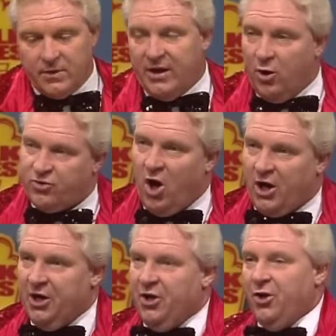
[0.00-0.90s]
Can no
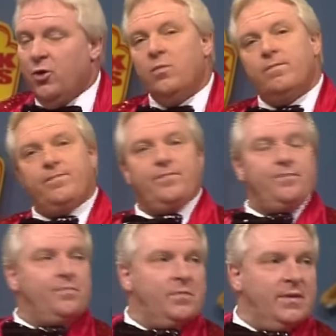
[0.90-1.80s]
talking to you.
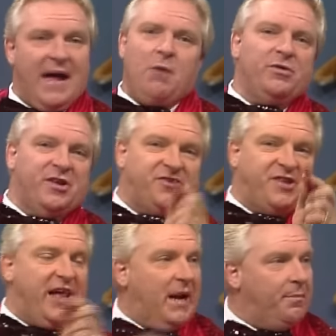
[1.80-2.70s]
Go ahead. That was a
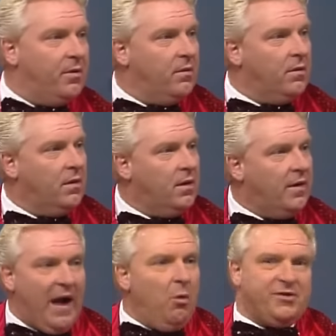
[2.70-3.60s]
setup.
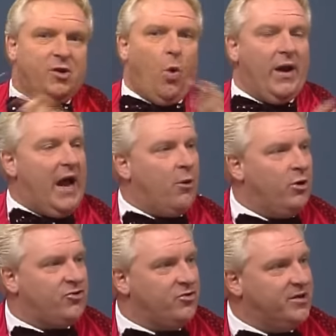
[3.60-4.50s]
That wasn't the one I
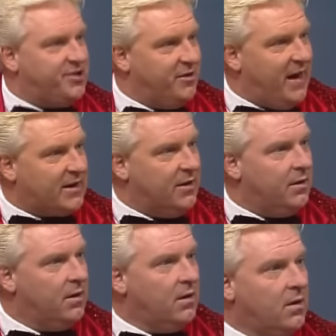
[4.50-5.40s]
originally
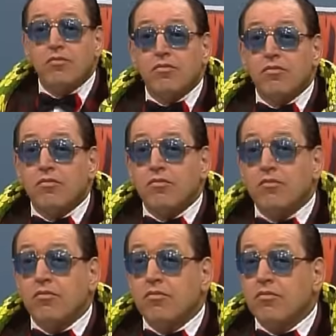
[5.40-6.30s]
selected, but she
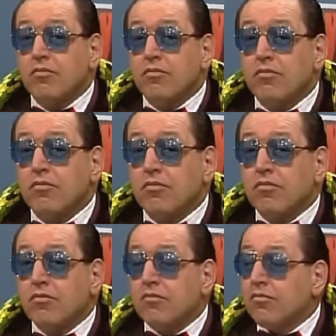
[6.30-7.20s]
came down walking down the aisle. I
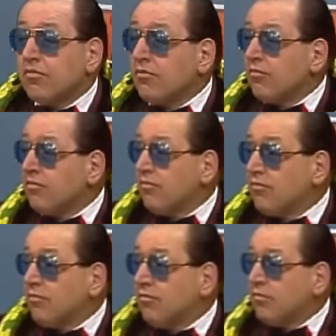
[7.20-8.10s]
figured, well, she looks
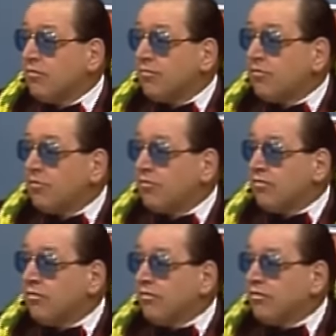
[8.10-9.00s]
very nice in kind of a
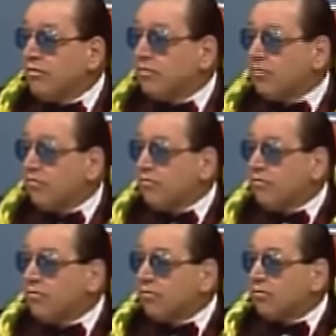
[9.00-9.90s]
cheap, gaudy
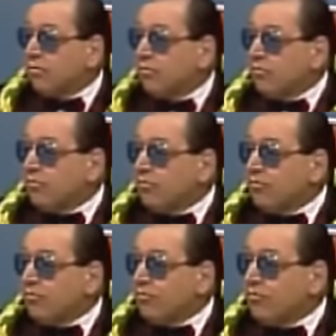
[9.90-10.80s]
way. We'll give her a shot
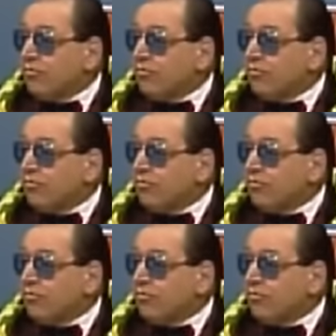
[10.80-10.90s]
at it.